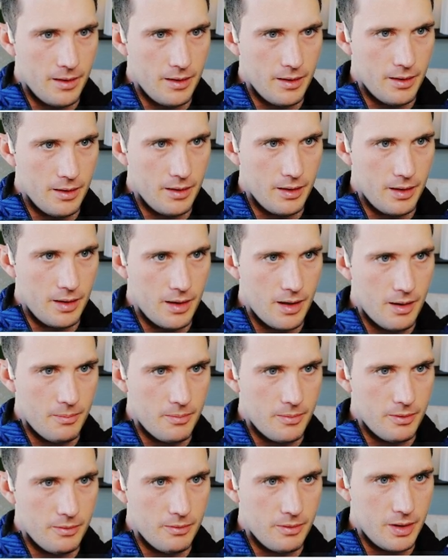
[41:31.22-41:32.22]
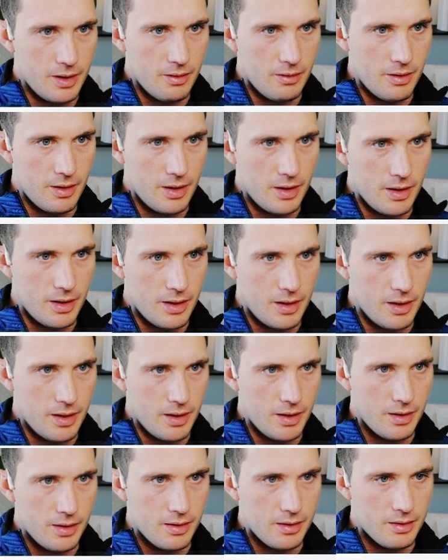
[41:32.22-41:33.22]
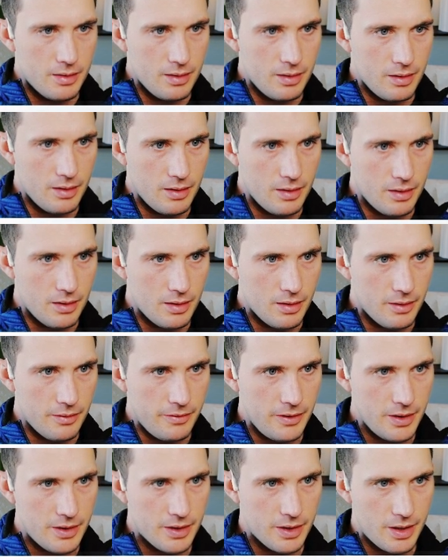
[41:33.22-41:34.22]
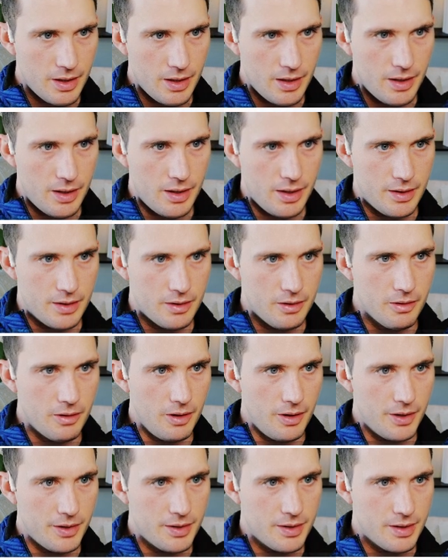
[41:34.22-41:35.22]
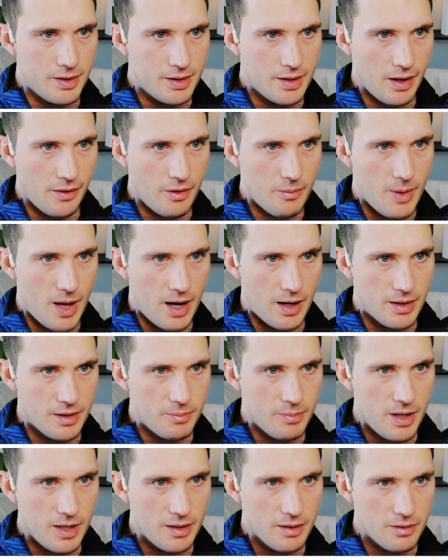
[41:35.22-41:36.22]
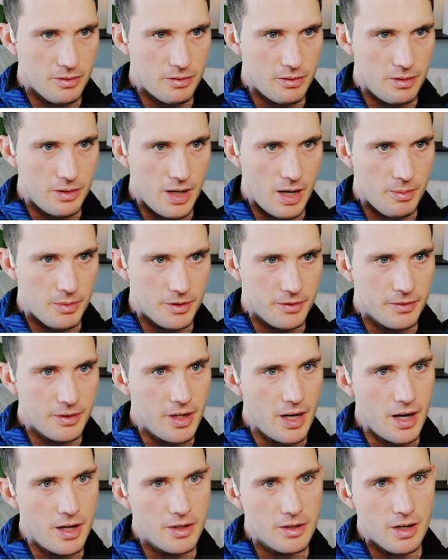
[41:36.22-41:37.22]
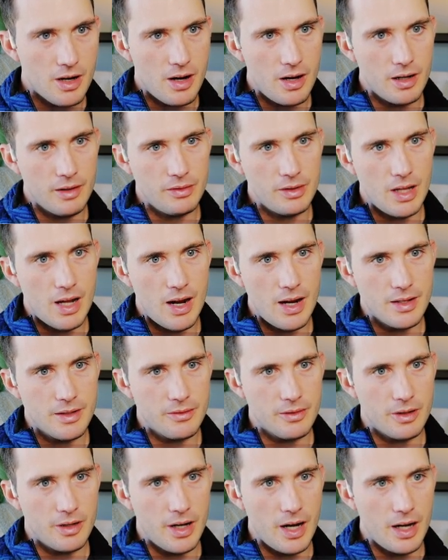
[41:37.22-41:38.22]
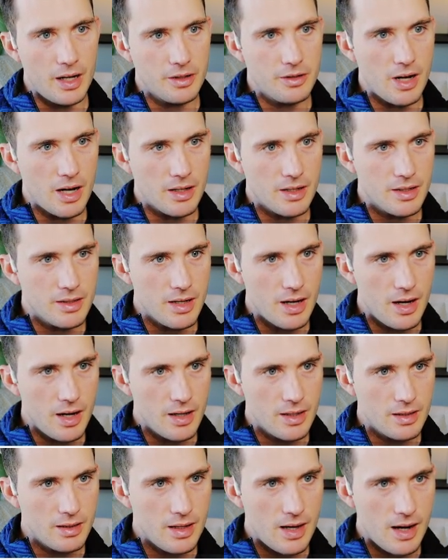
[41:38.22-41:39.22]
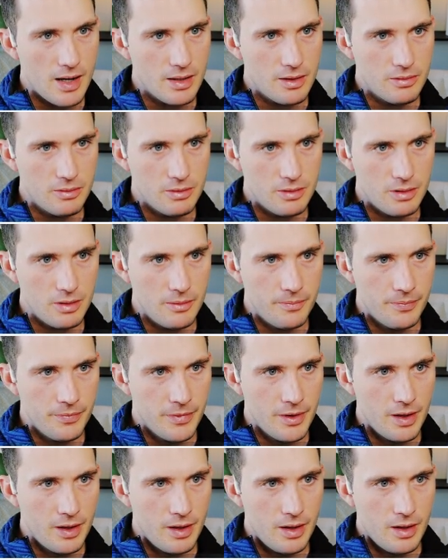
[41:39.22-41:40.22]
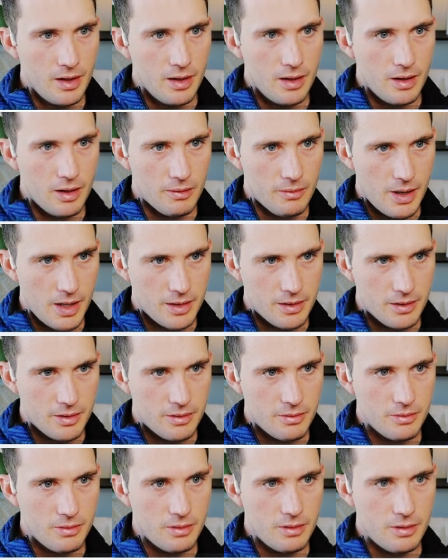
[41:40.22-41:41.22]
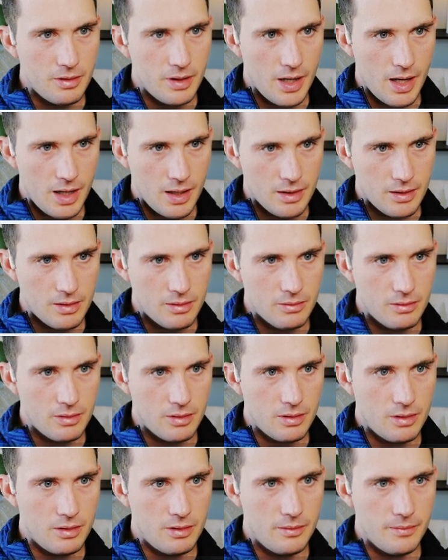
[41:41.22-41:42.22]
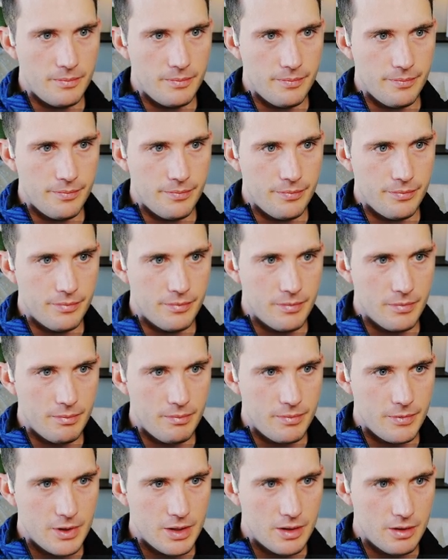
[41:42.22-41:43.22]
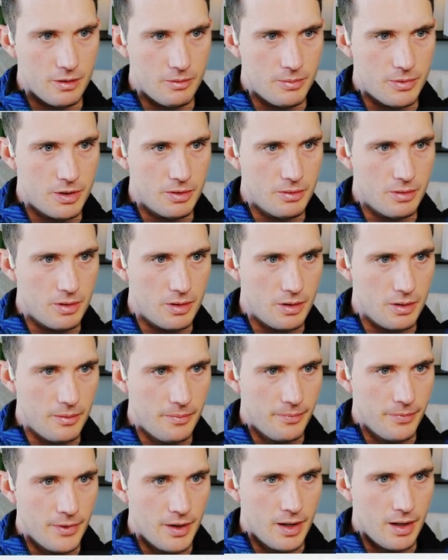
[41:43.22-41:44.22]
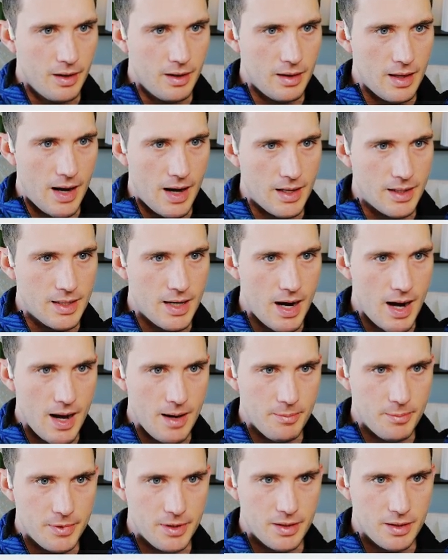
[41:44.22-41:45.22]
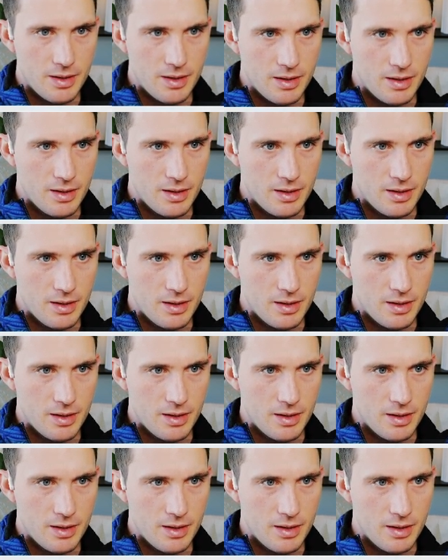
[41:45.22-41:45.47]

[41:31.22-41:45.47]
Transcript: Yep. We know what it is. Features. Cool. This is the stuff that matters. Pencil tool enables freehand drawing of lines for organic track designs. Line tool. Eraser tool. Hand tool. Zoom tool. Line types.